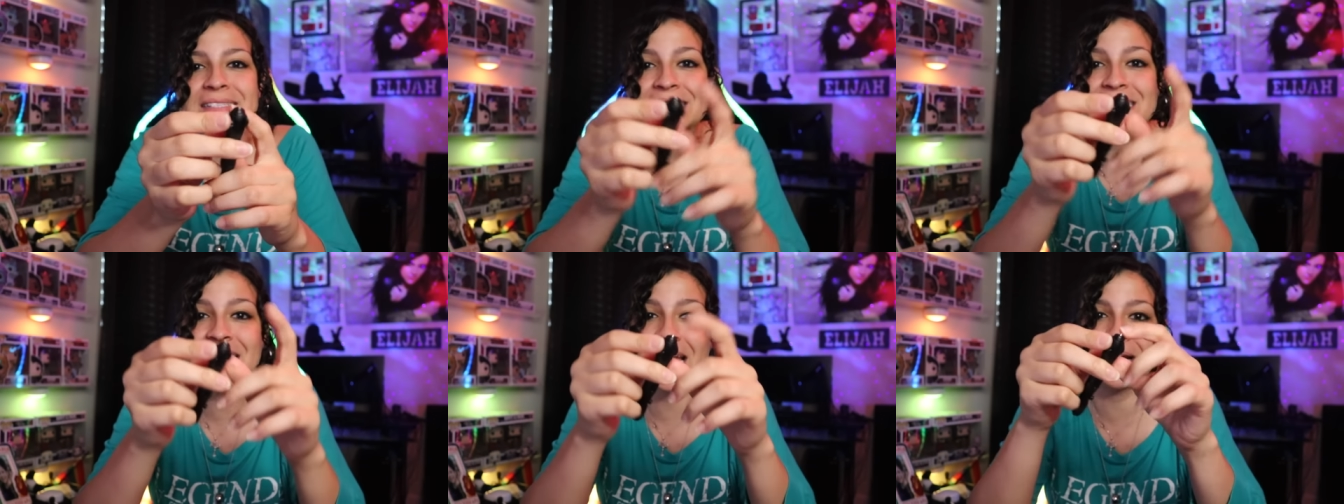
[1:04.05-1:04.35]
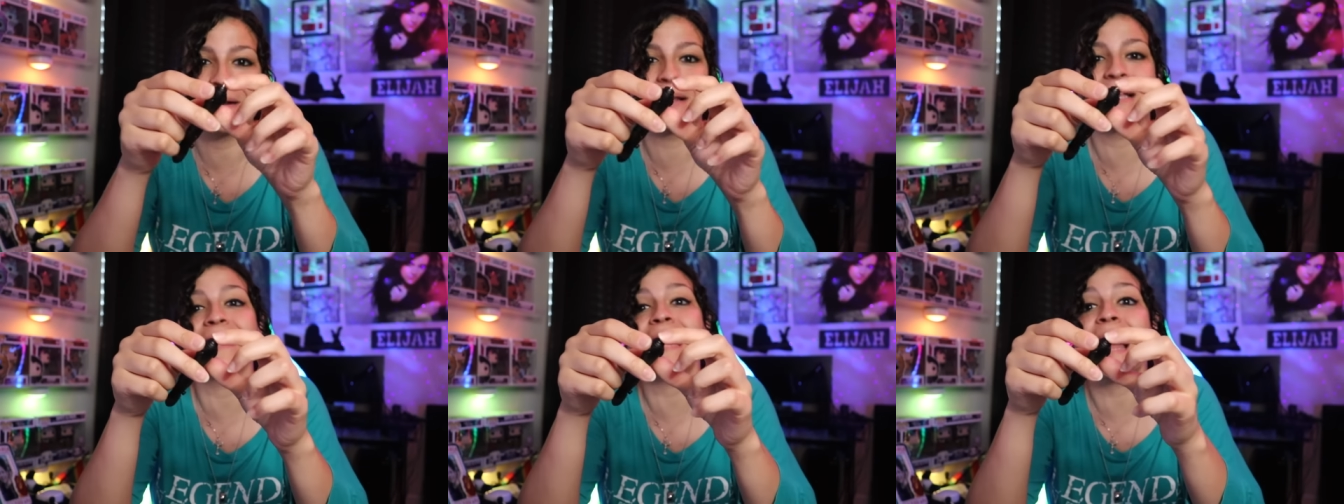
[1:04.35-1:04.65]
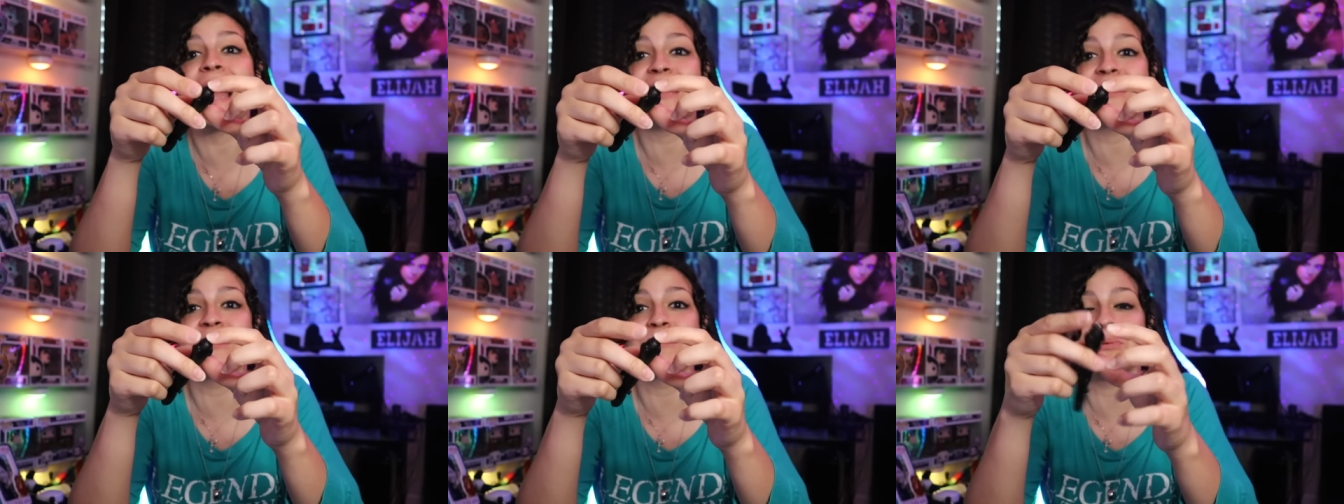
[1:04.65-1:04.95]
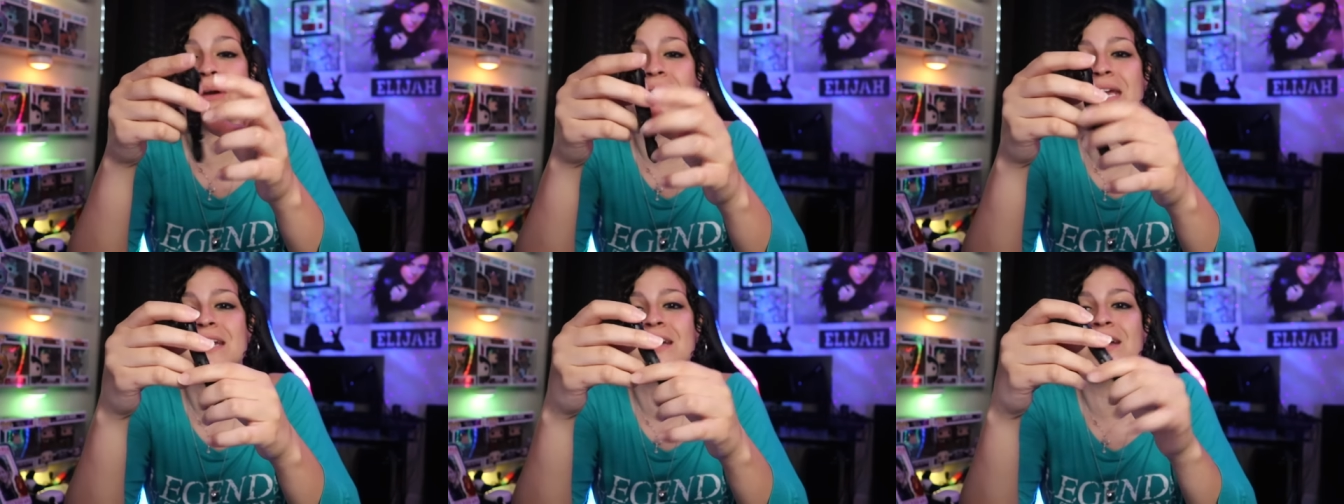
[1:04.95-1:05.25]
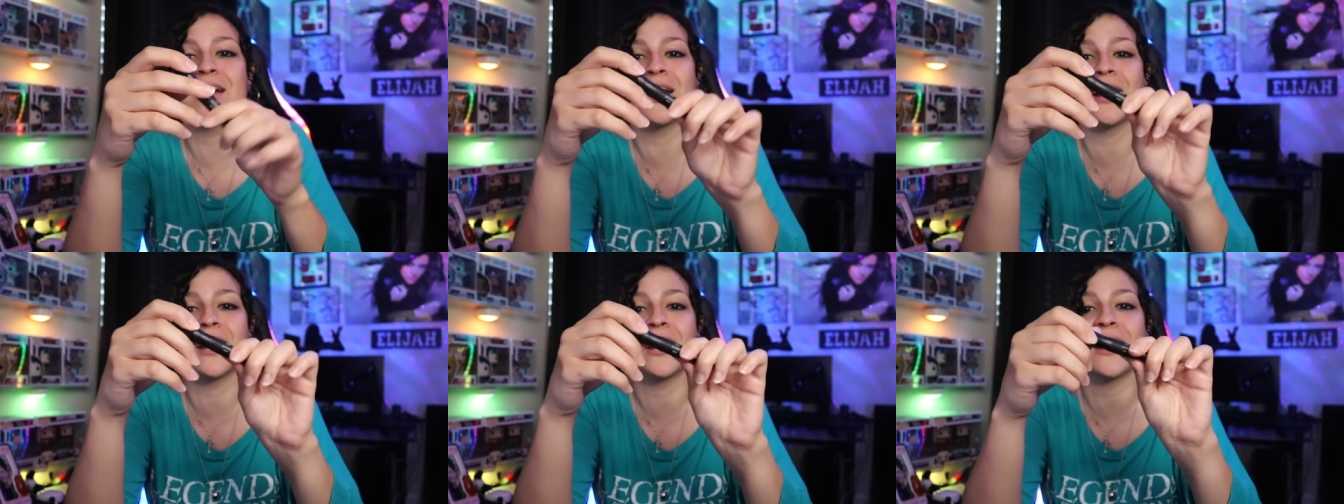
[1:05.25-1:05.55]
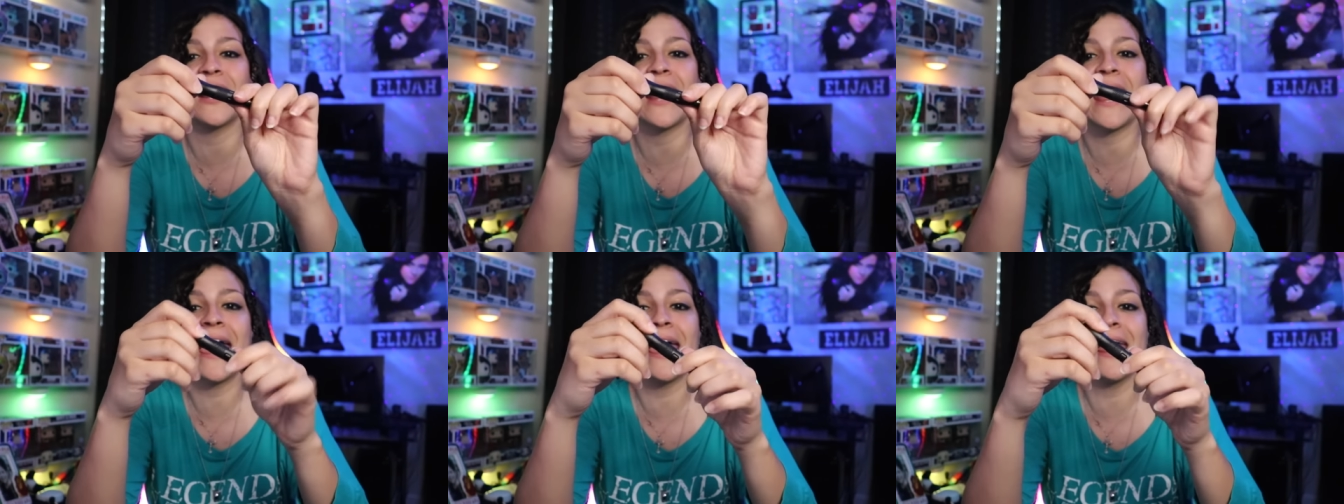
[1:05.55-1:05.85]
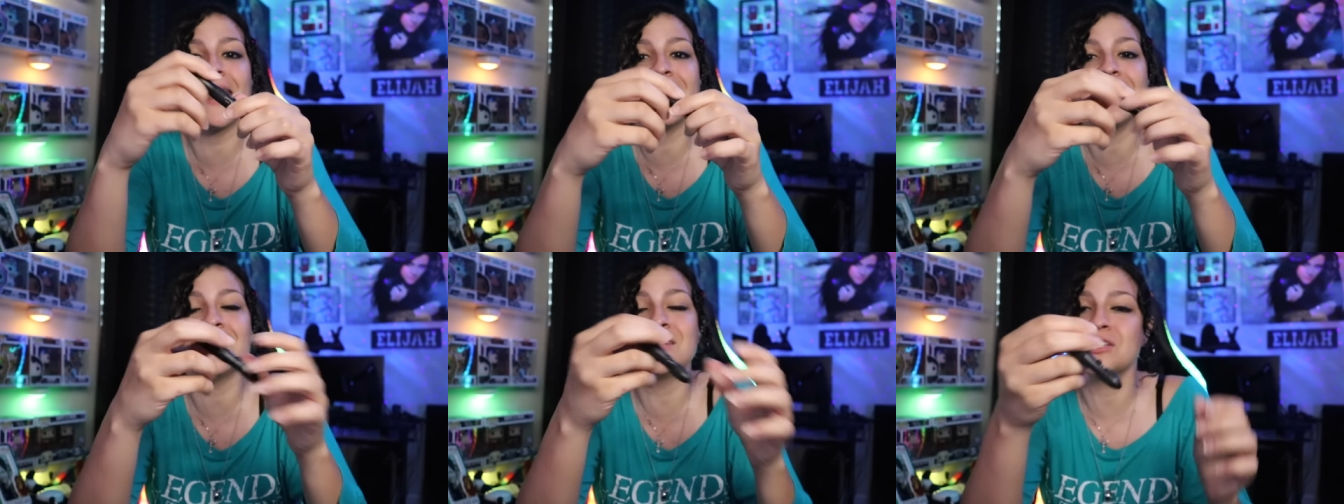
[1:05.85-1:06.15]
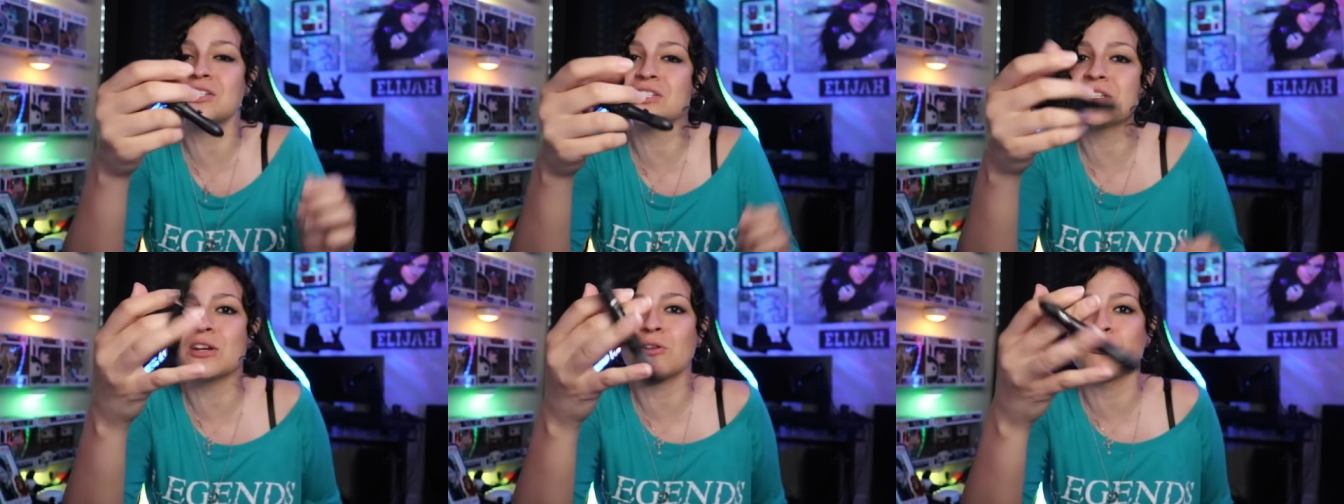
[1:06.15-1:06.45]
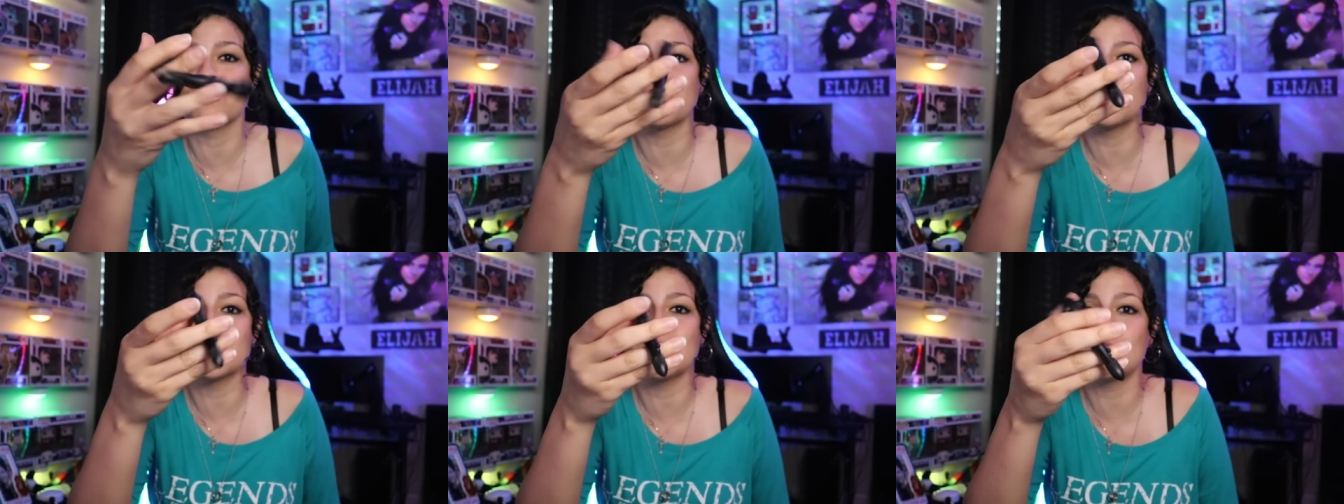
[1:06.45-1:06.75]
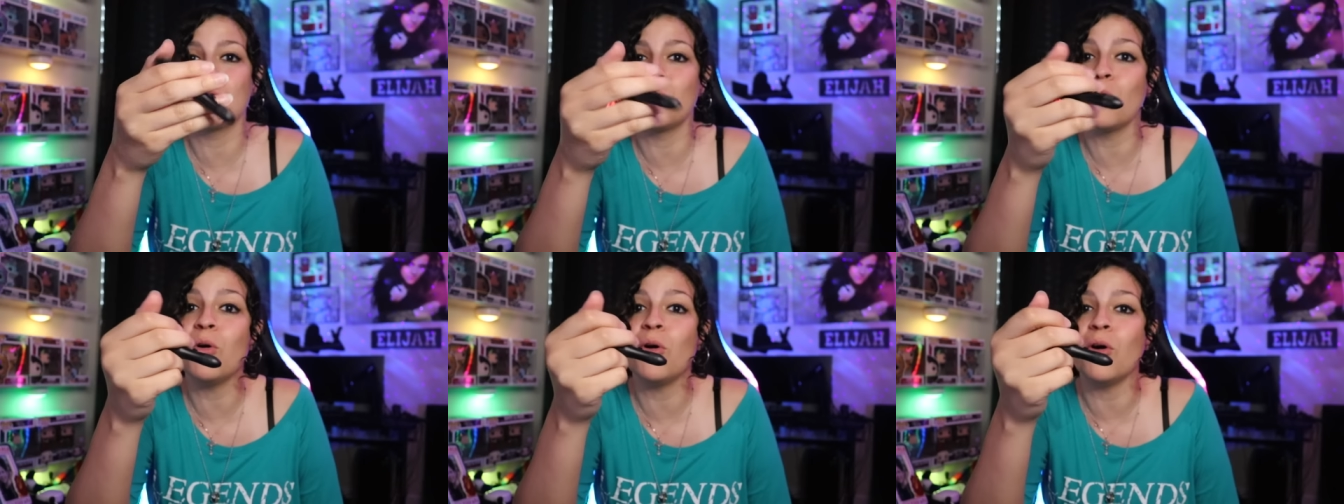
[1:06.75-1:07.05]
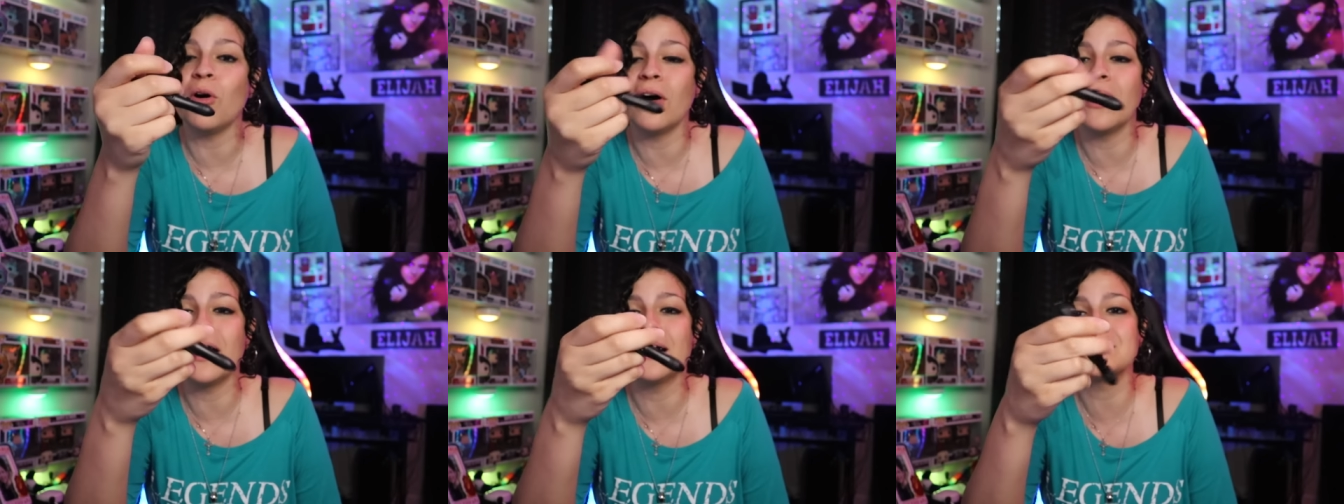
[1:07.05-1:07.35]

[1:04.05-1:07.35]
It's got a glass breaker and it's just like really cool.